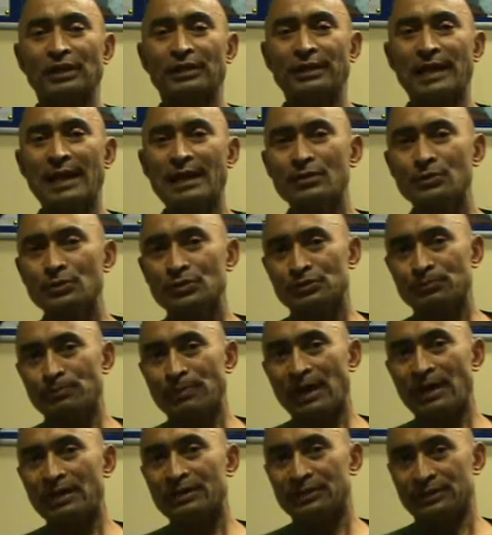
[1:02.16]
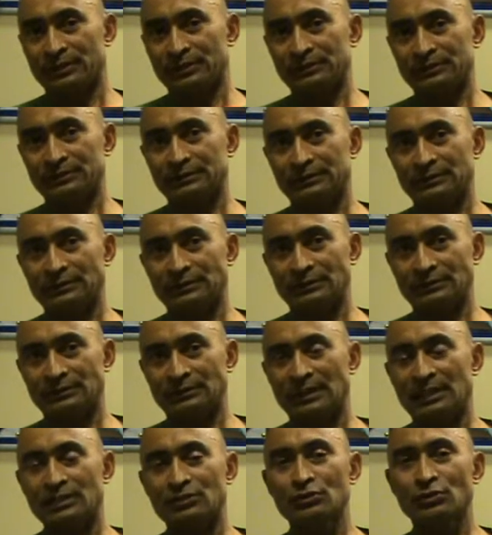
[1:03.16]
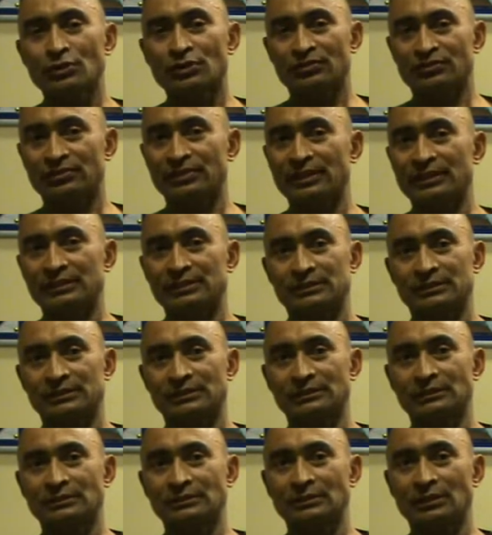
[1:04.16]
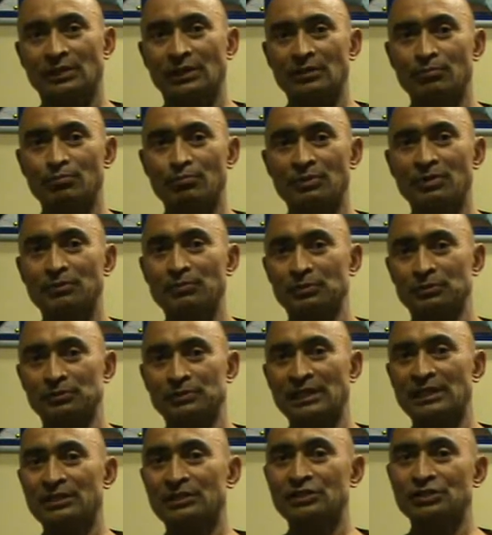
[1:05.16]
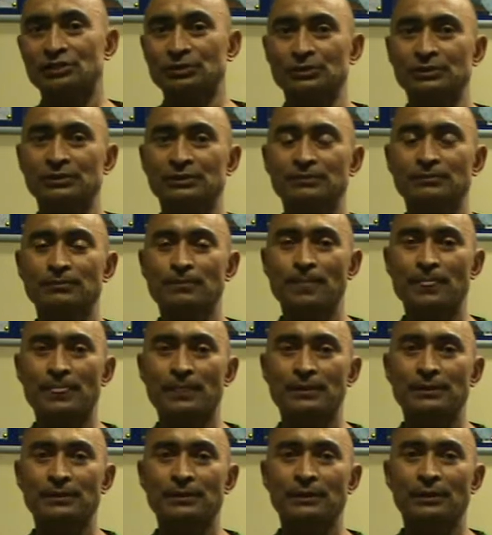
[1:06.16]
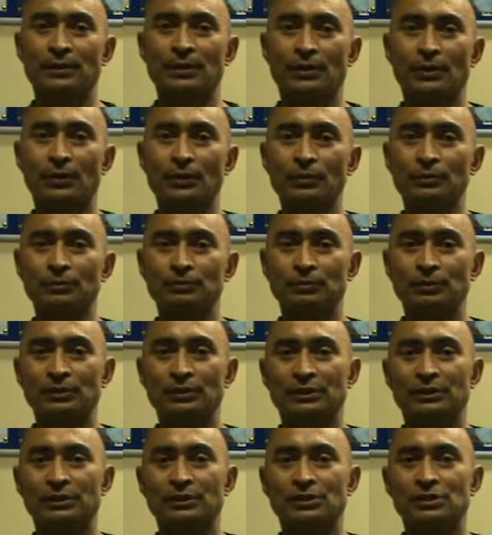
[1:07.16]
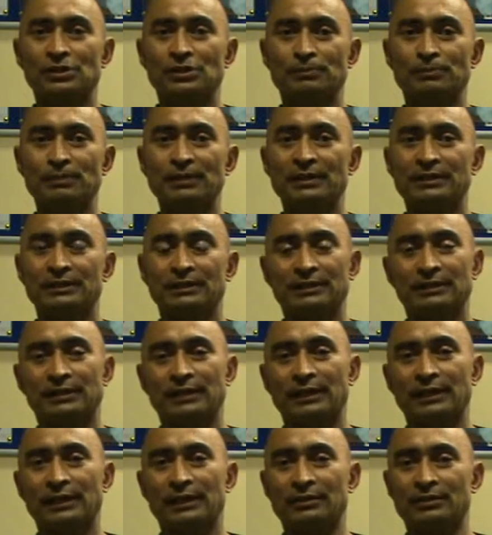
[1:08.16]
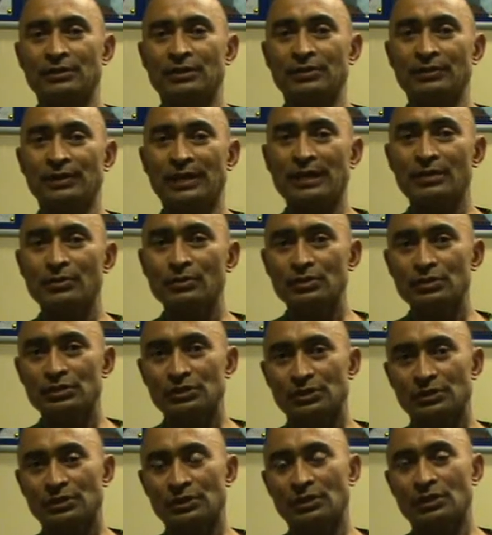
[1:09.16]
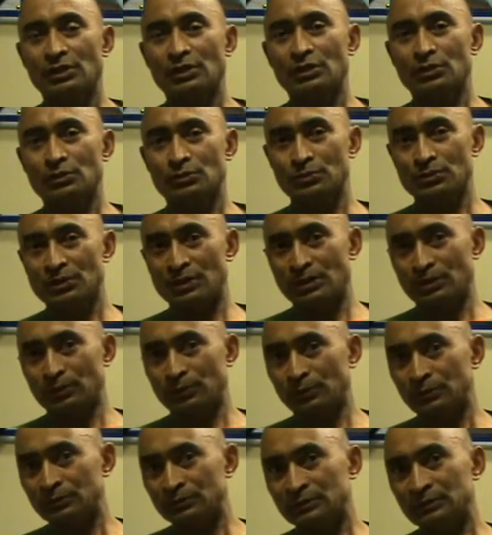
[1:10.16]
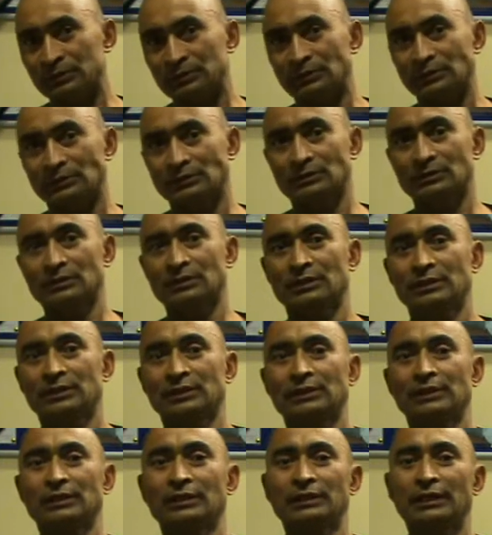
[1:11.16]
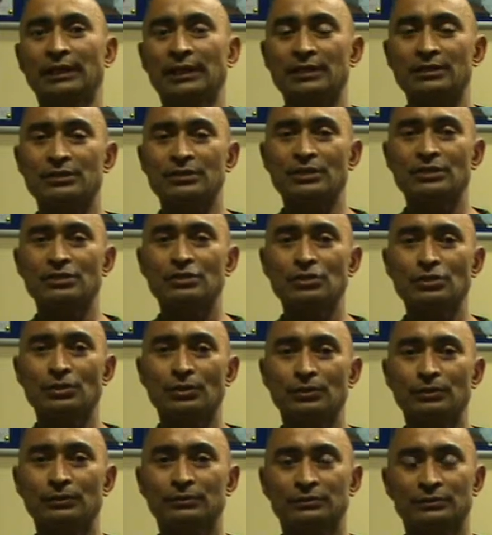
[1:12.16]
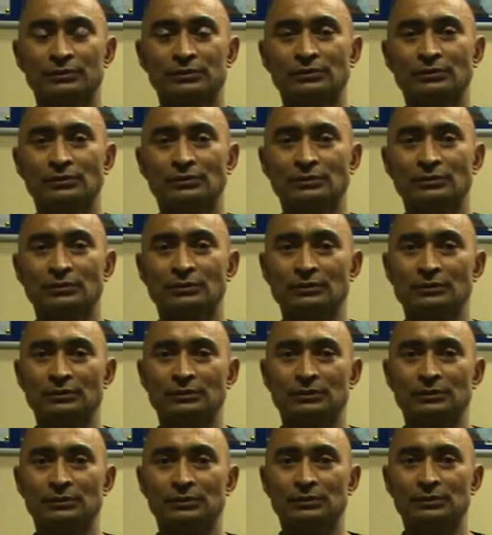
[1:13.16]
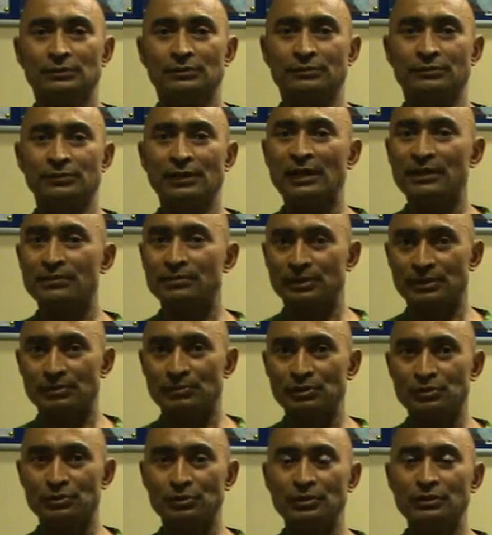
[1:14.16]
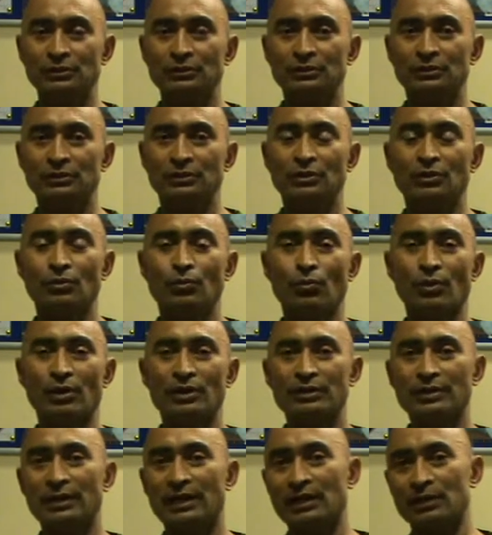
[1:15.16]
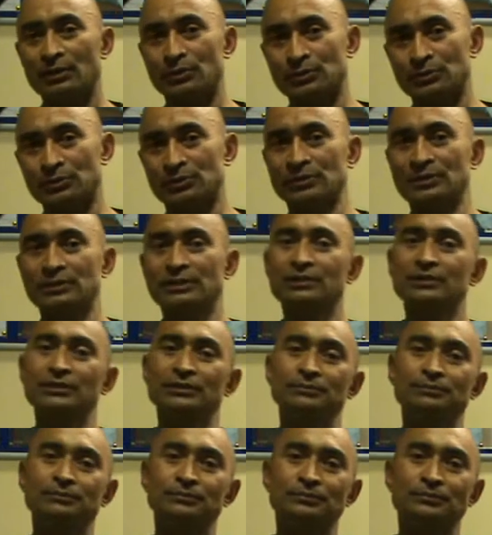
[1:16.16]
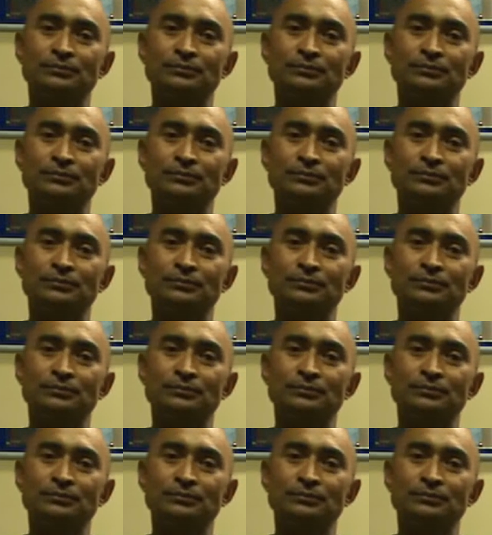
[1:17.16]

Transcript: language barrier has no effect on people's attitude. All speak their language to their own, and there is no rivalry between one language to the other.